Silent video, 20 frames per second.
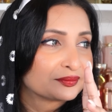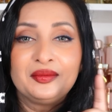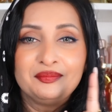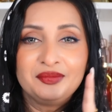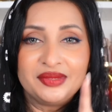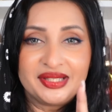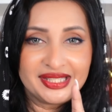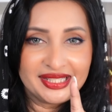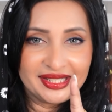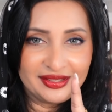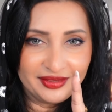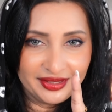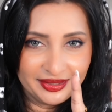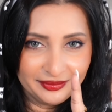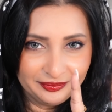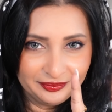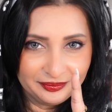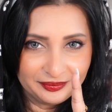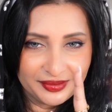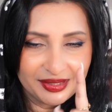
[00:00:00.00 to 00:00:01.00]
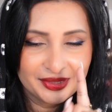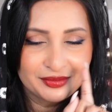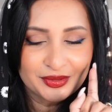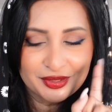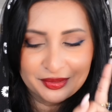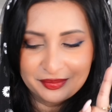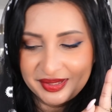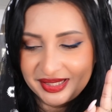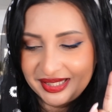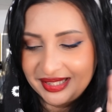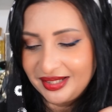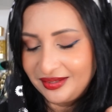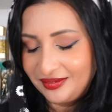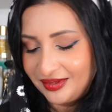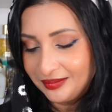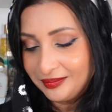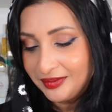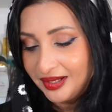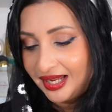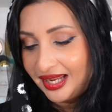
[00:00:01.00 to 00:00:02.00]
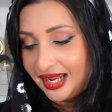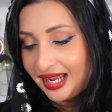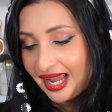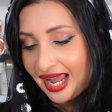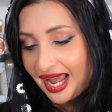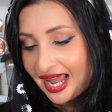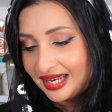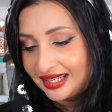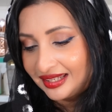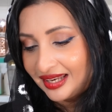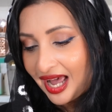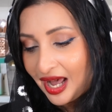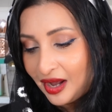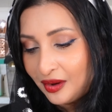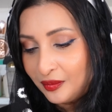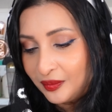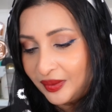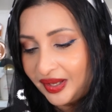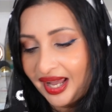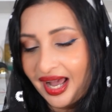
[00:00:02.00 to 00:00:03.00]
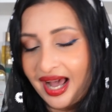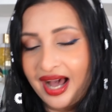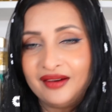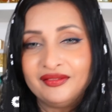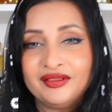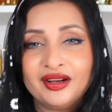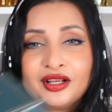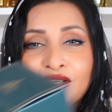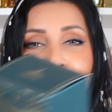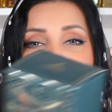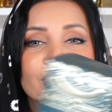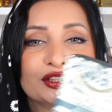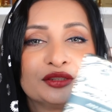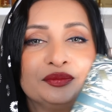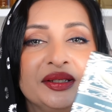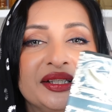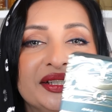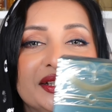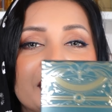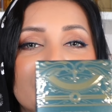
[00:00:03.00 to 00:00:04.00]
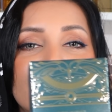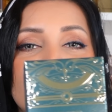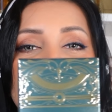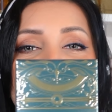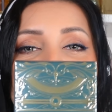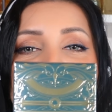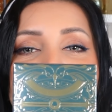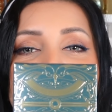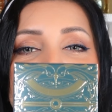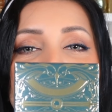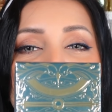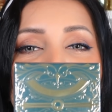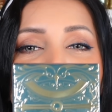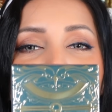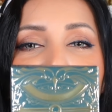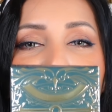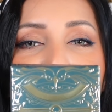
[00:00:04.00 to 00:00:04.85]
Mysterium. It was Mysterium. And now we have Cosmic Giardino.